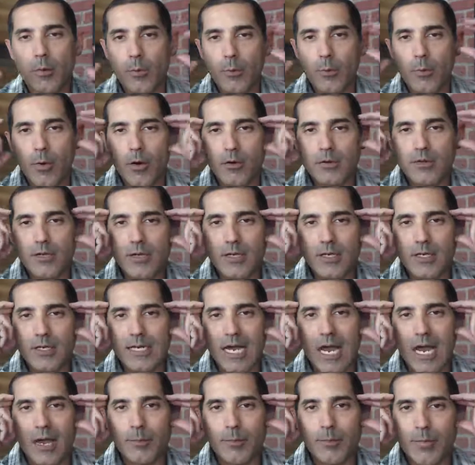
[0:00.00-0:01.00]
Most of the
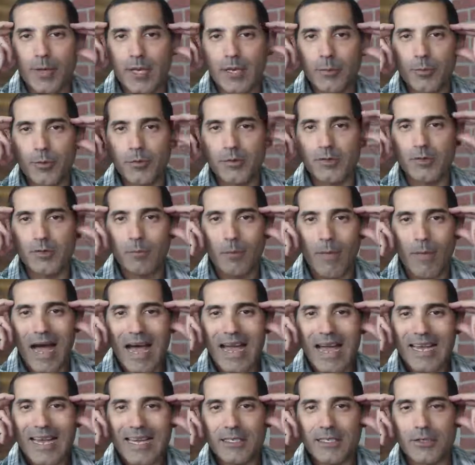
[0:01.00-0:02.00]
time, people's
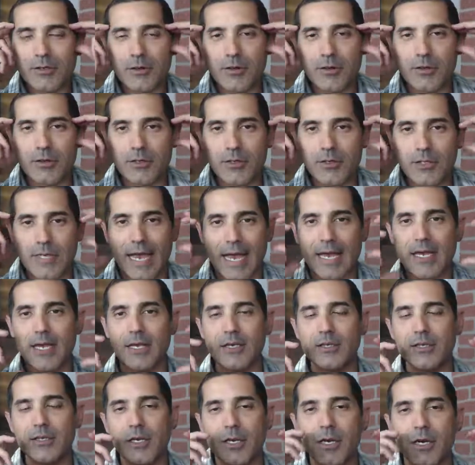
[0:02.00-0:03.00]
minds or their
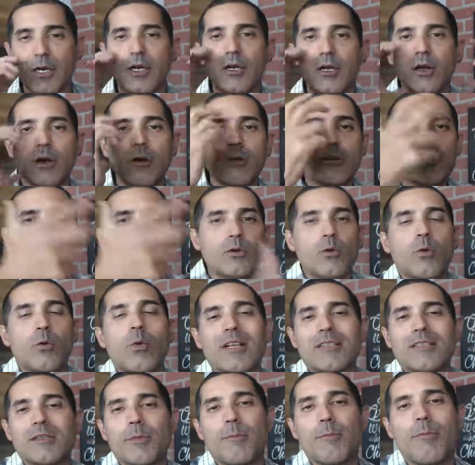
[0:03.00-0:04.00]
psyche is going to go to
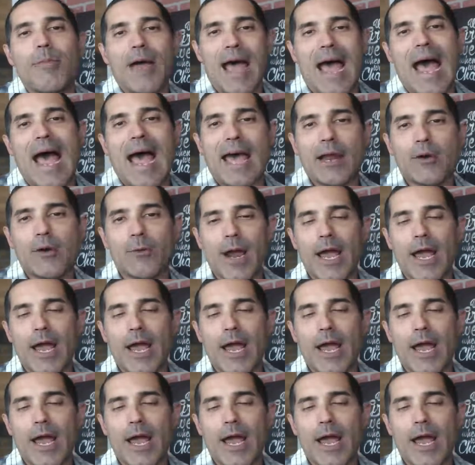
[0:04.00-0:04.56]
what's bad,